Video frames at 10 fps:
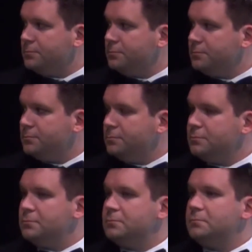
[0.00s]

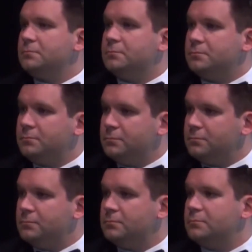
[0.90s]

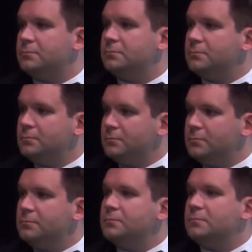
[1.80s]

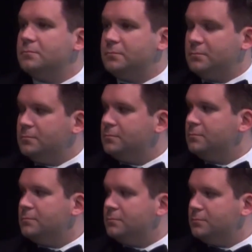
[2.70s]

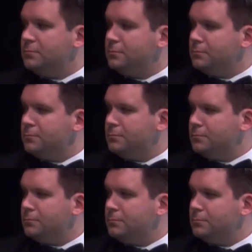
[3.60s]

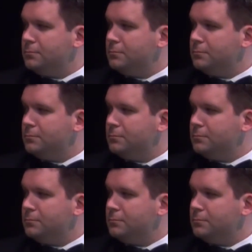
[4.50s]
The person shown says nothing.